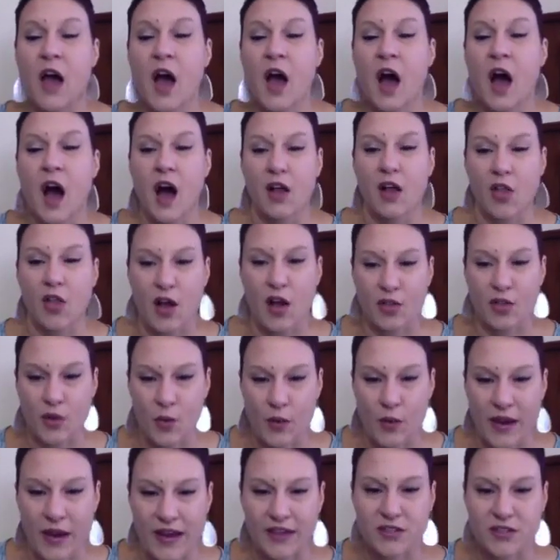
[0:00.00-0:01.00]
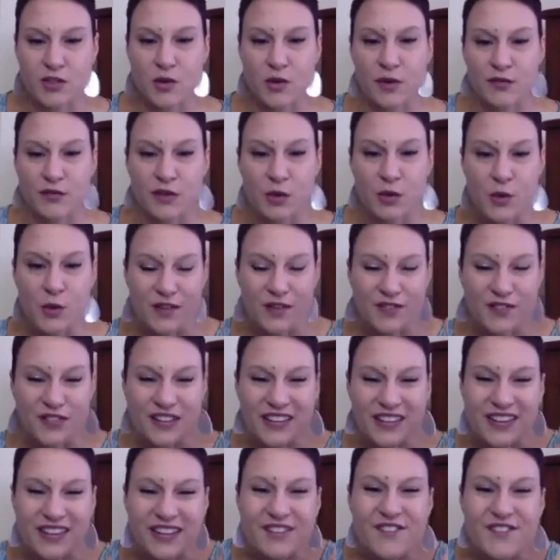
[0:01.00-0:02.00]
along the way. So if you are
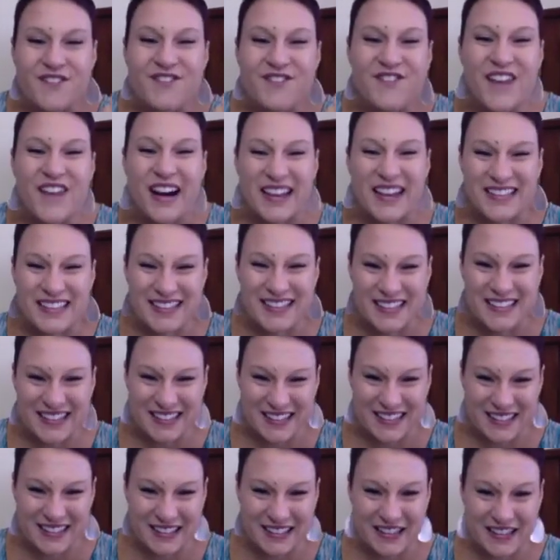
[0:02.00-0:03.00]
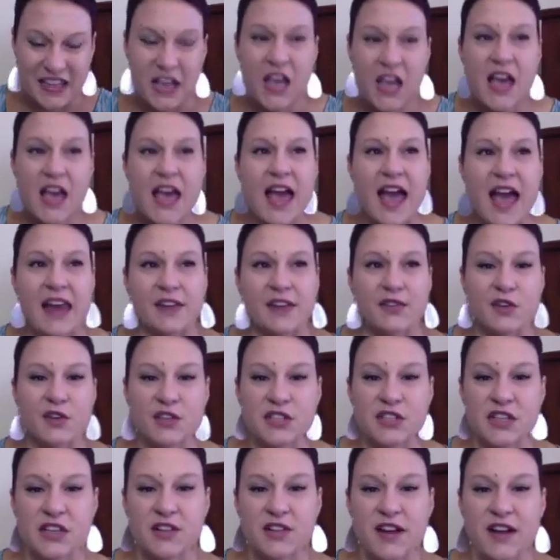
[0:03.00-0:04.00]
feeling fuzzy, and if you're
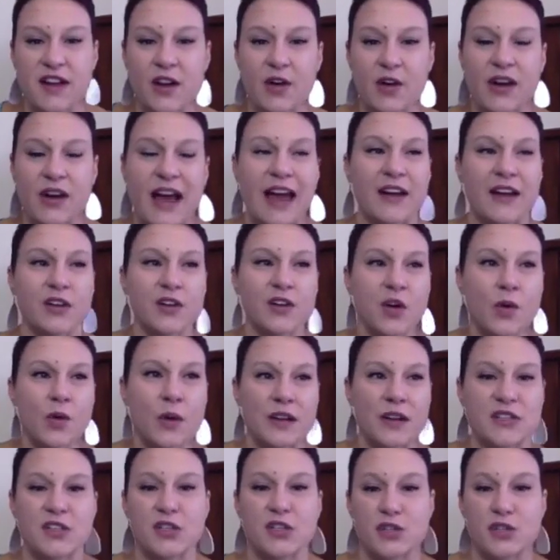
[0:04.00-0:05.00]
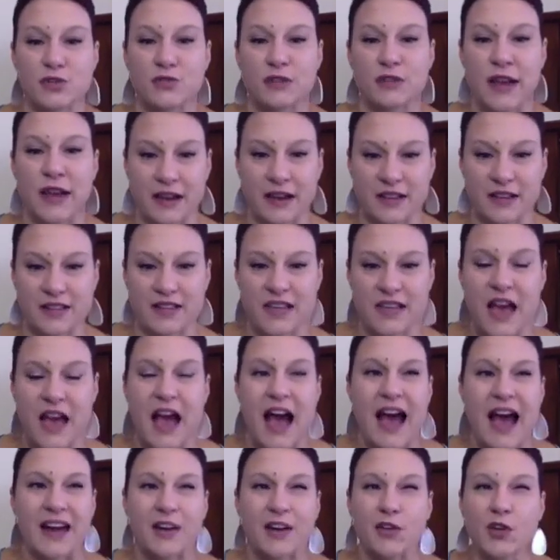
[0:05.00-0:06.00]
sitting around going, I don't know what to do next,
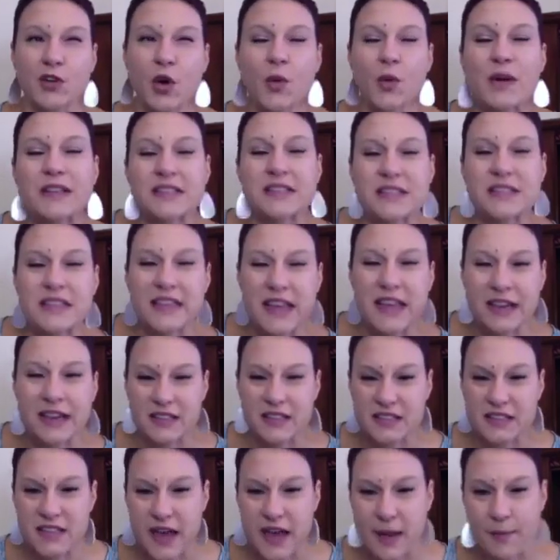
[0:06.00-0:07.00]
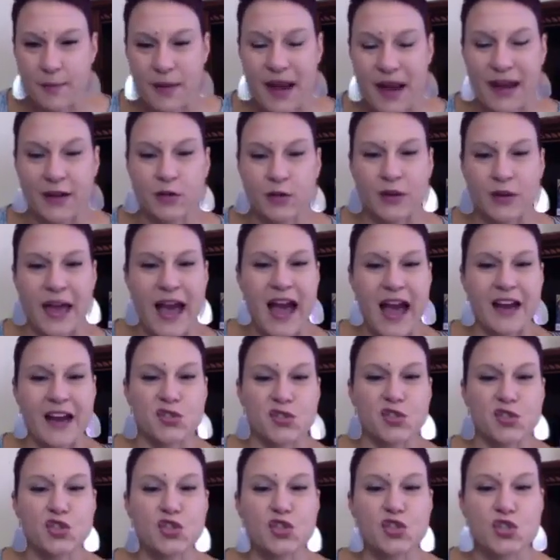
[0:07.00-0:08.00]
I don't know what's the next step, I don't know how to
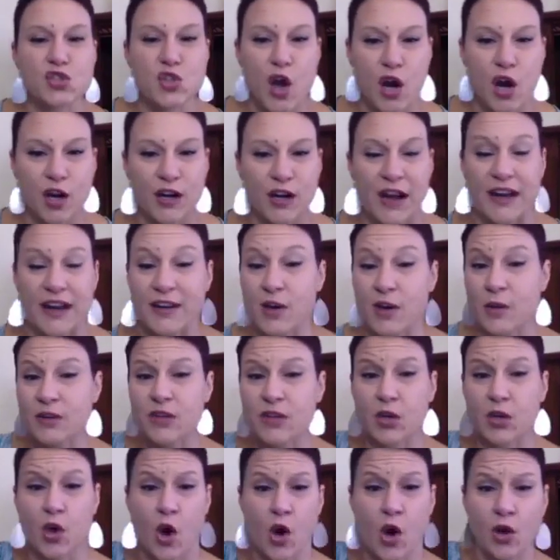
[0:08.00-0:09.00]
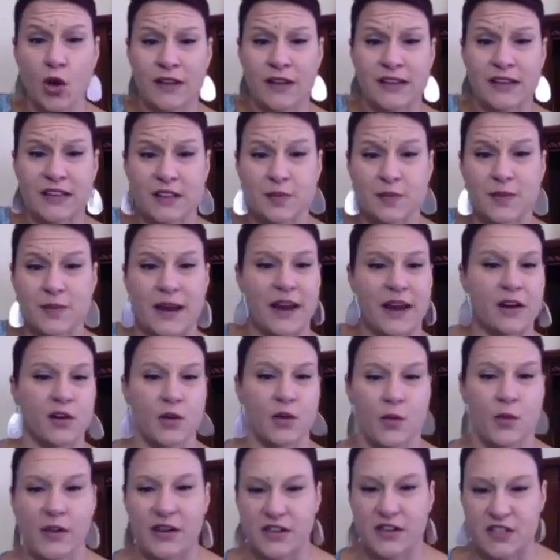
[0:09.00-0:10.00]
start, I know what the goal is, but I don't
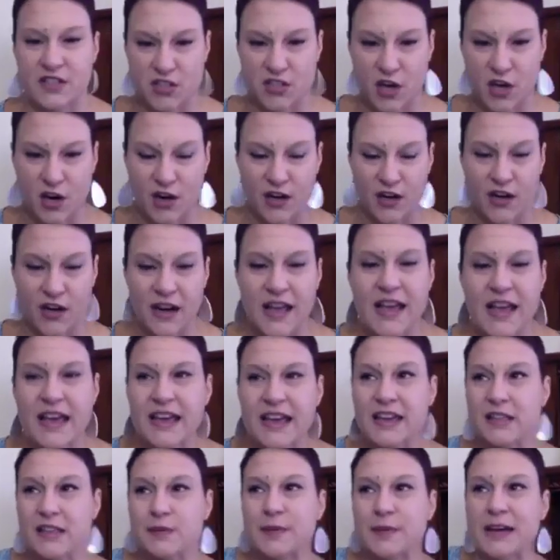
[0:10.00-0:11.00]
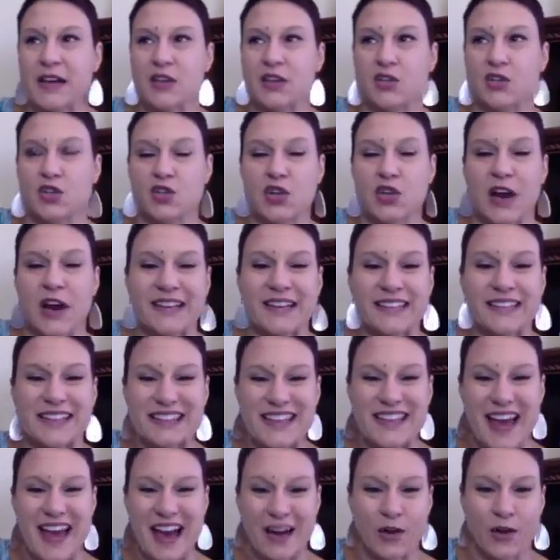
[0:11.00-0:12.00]
know where to start, it's because you're trying to
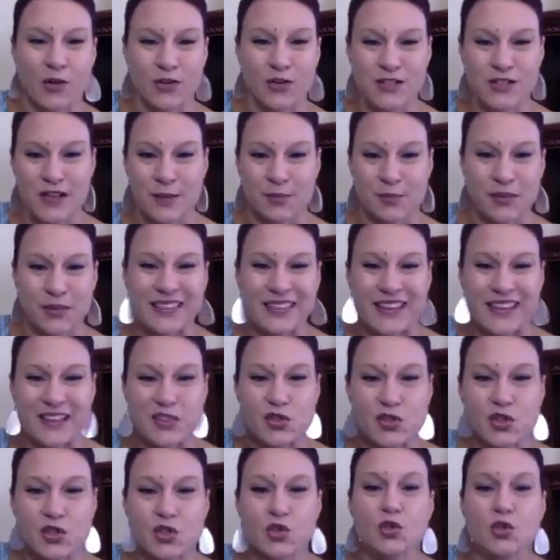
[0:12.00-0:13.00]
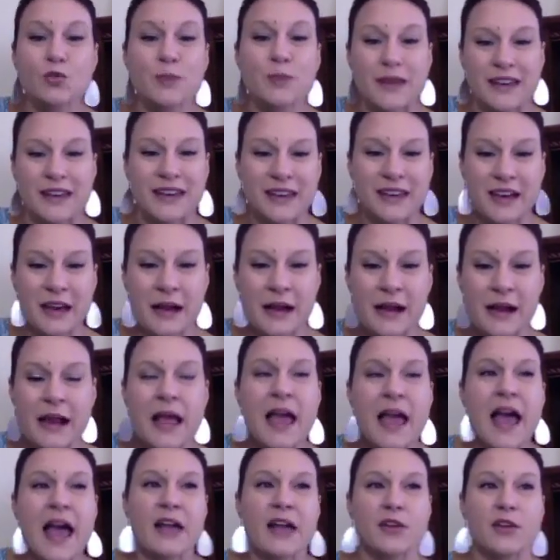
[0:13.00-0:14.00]
tackle something that's too big
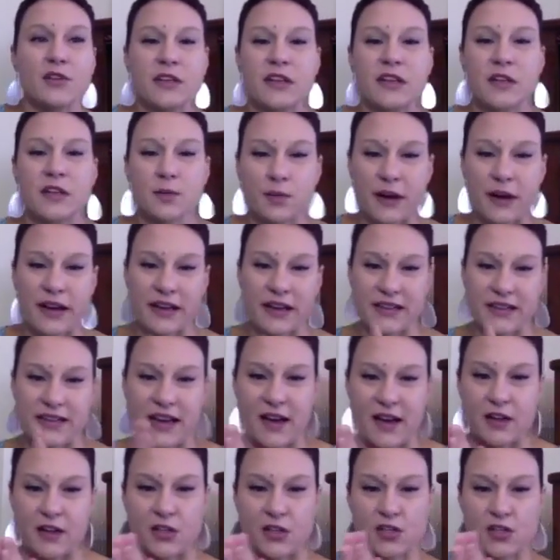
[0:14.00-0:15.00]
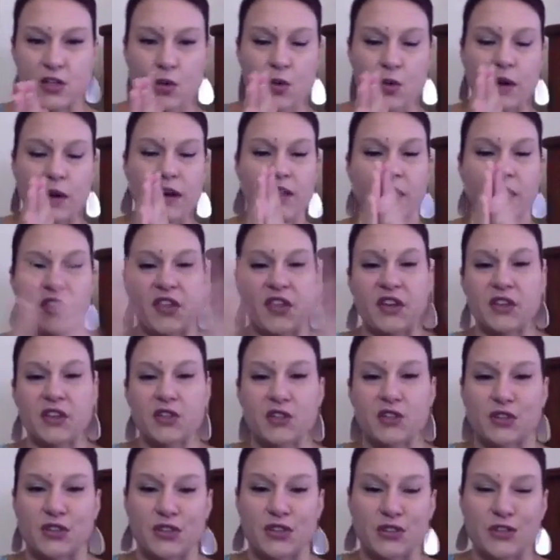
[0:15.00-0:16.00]
and you need to break it down. And so one of the things you
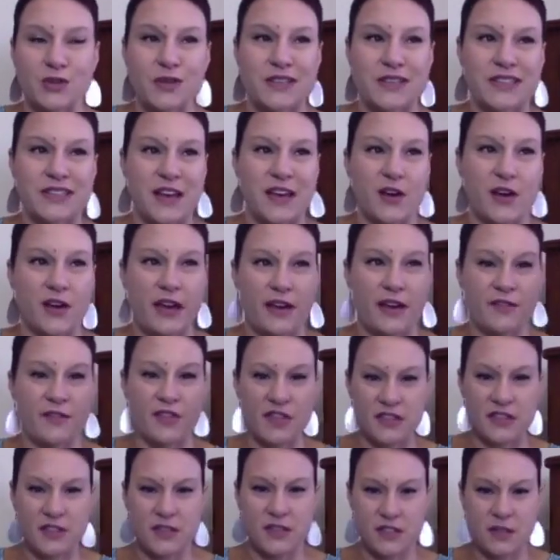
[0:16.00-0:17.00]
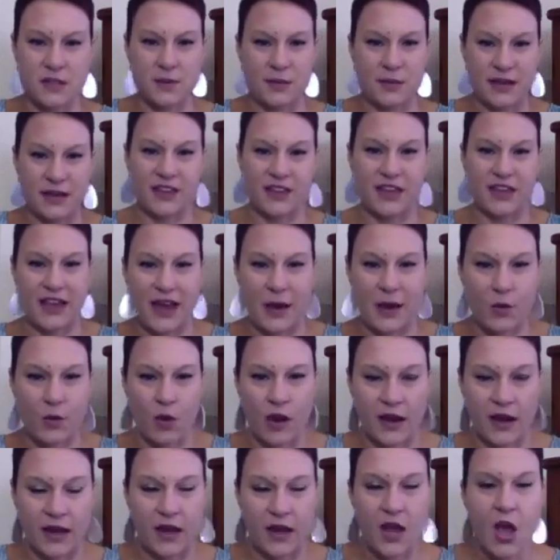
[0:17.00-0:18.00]
can do is say, okay, if this is the big thing I
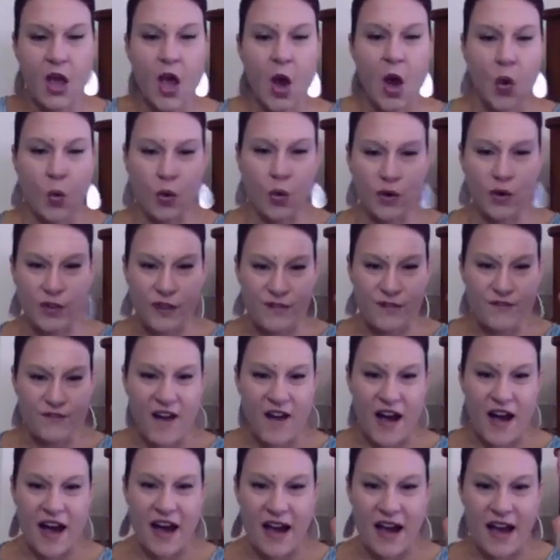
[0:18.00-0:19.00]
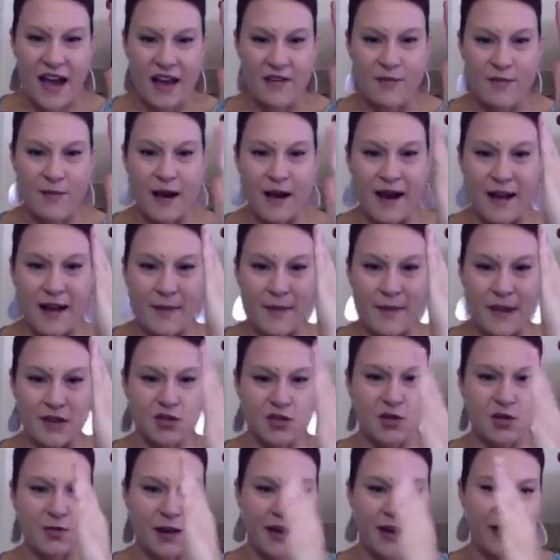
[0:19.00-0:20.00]
want, what are the 5
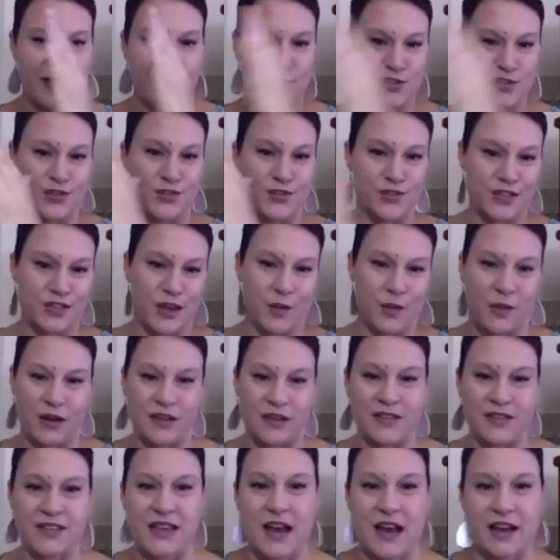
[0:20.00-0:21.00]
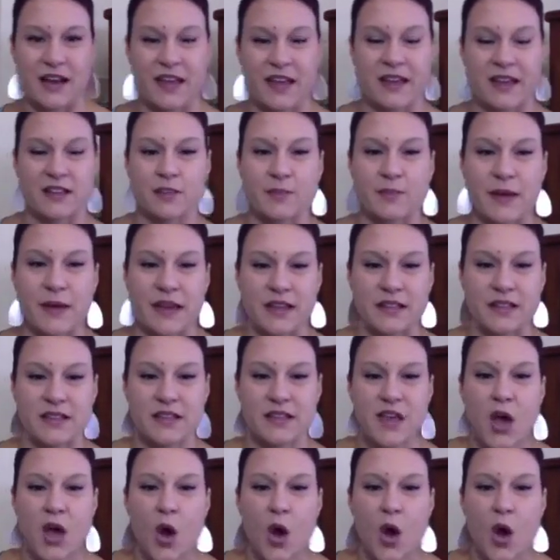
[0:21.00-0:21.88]
major milestones I want inside of that space?